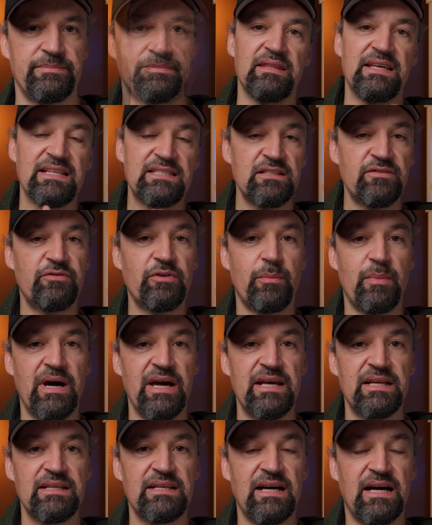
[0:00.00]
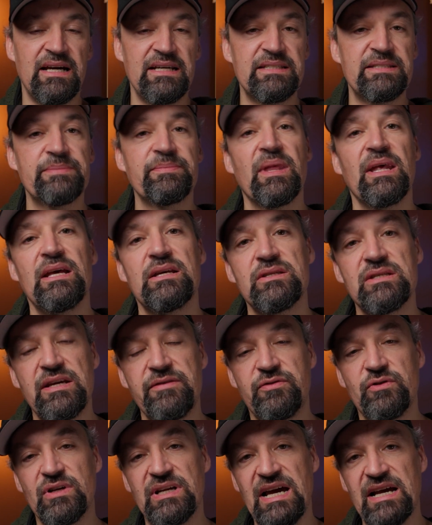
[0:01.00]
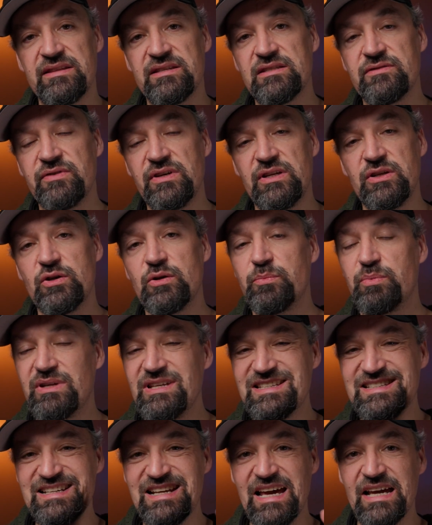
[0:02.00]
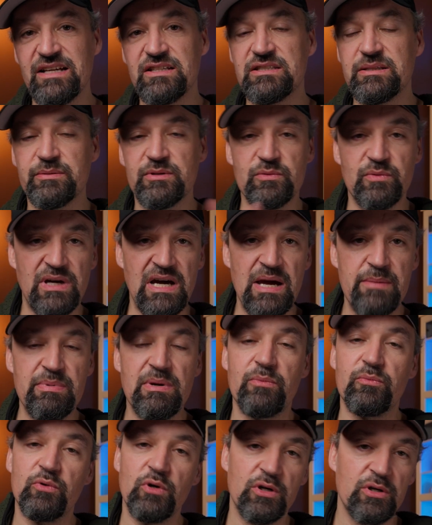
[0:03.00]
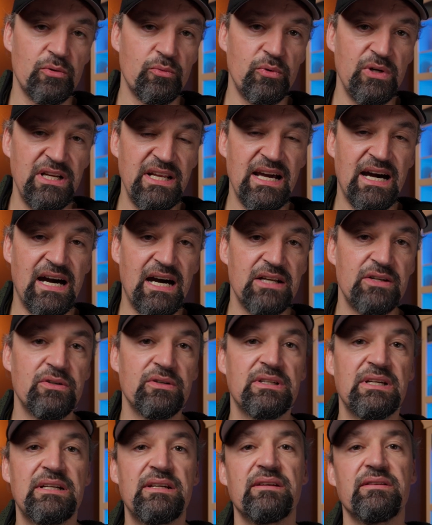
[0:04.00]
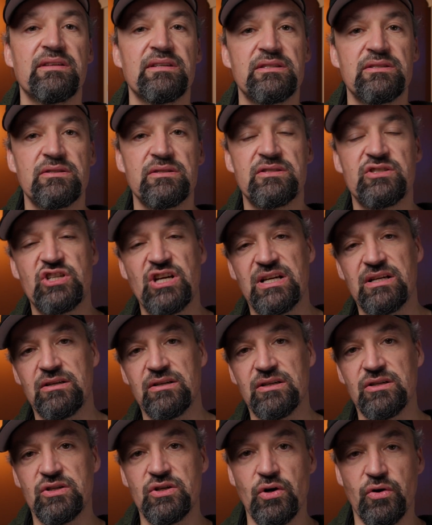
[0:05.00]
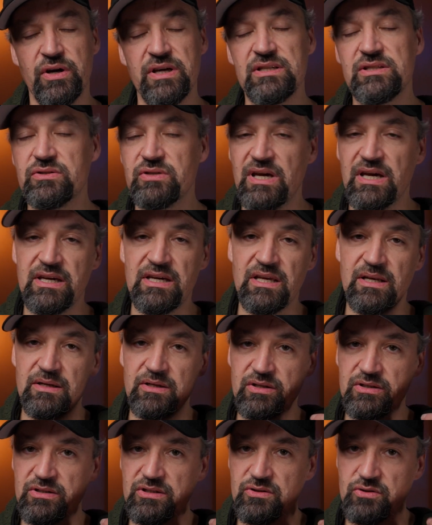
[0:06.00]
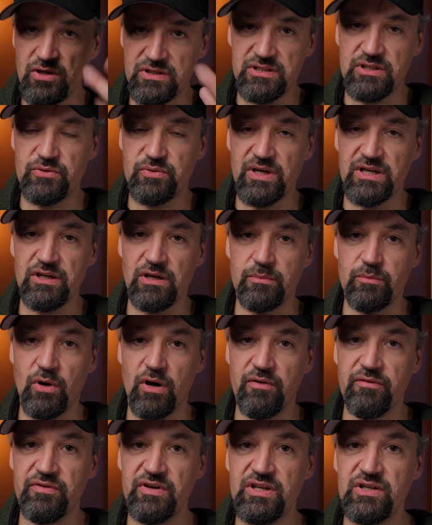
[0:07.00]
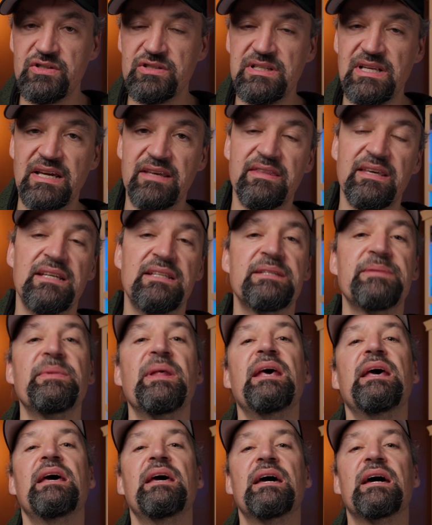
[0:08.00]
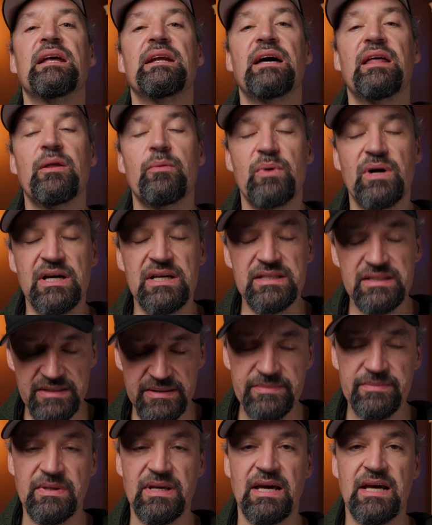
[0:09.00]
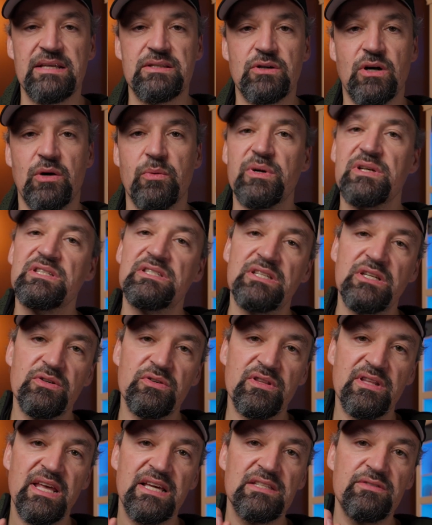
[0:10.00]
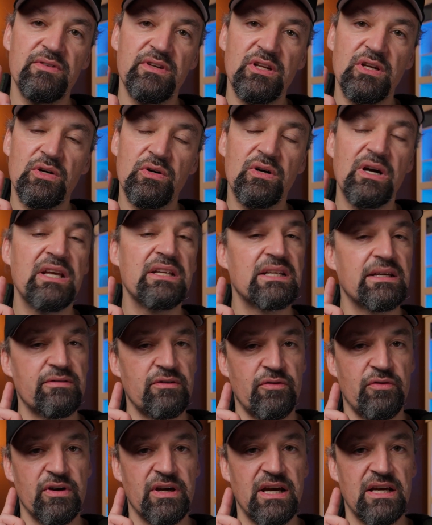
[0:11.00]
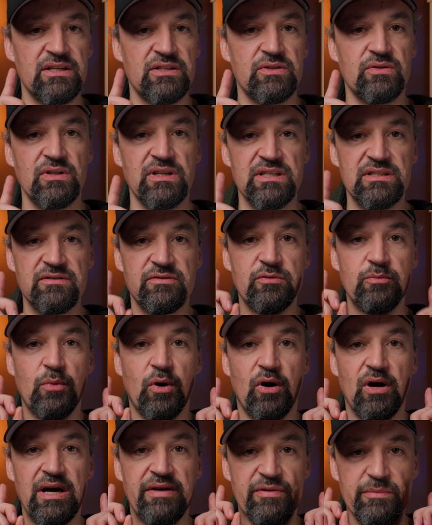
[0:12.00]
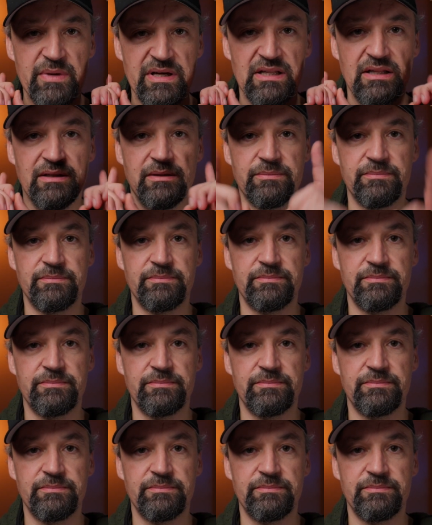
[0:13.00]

That's it from my end, guys. If you like this video, please like and subscribe. I'm working really hard on getting this channel going so I can concentrate on more videos like that. And otherwise, as always, see you in the next video and never forget to listen to more heavy metal.